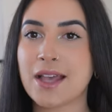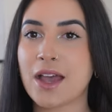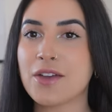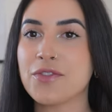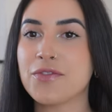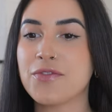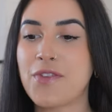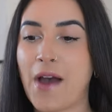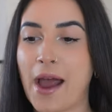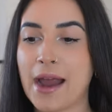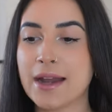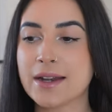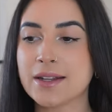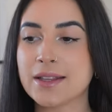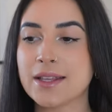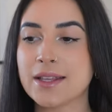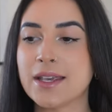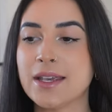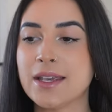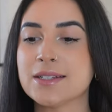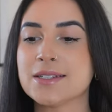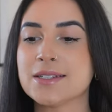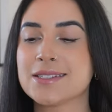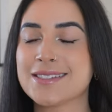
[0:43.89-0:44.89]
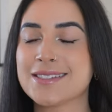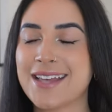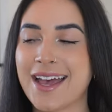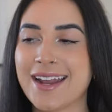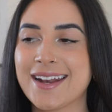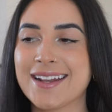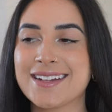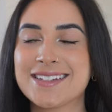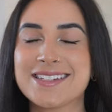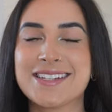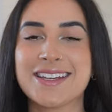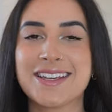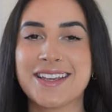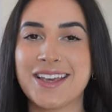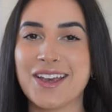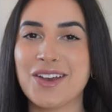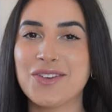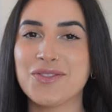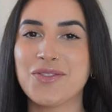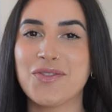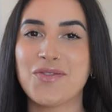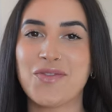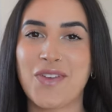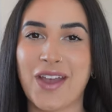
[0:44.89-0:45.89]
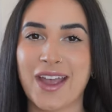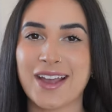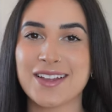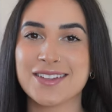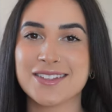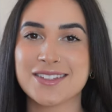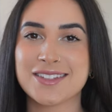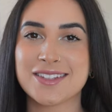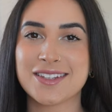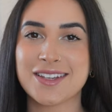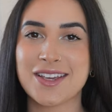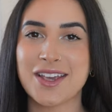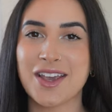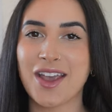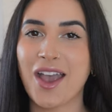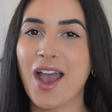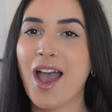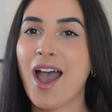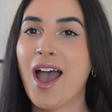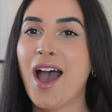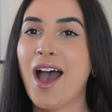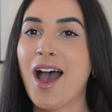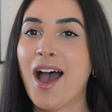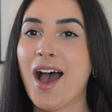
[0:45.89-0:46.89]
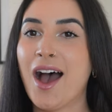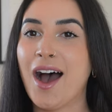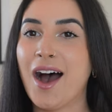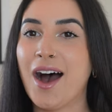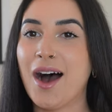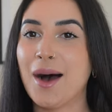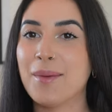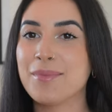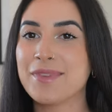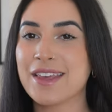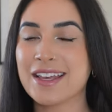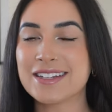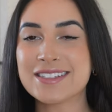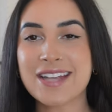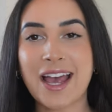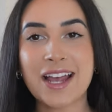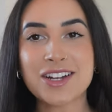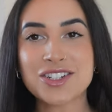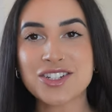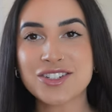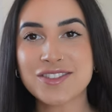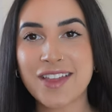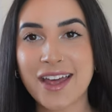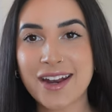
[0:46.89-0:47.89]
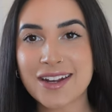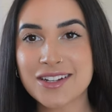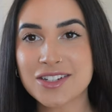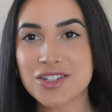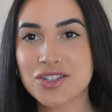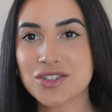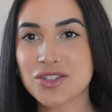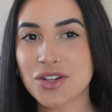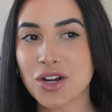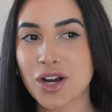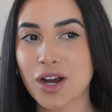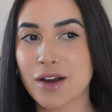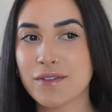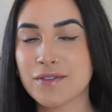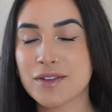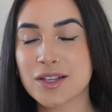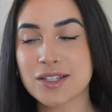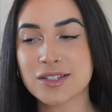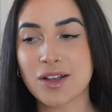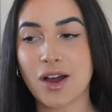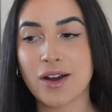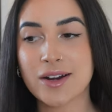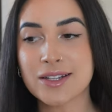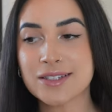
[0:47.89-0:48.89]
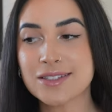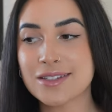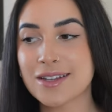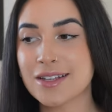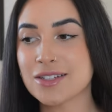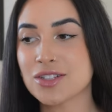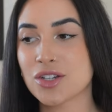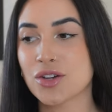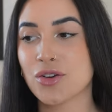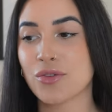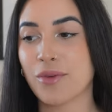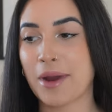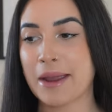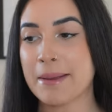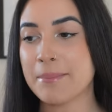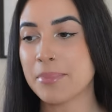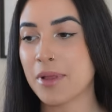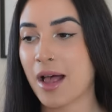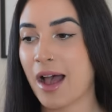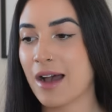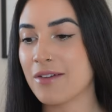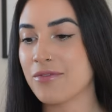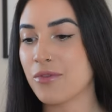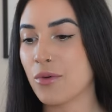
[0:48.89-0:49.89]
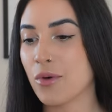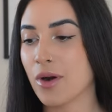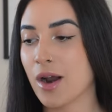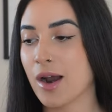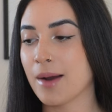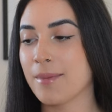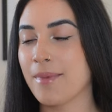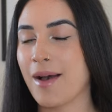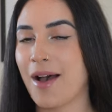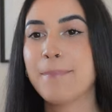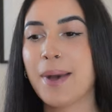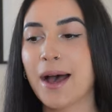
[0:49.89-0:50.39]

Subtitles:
I finally decided to give Fansly the attention that it deserved, because honestly, it's a great platform.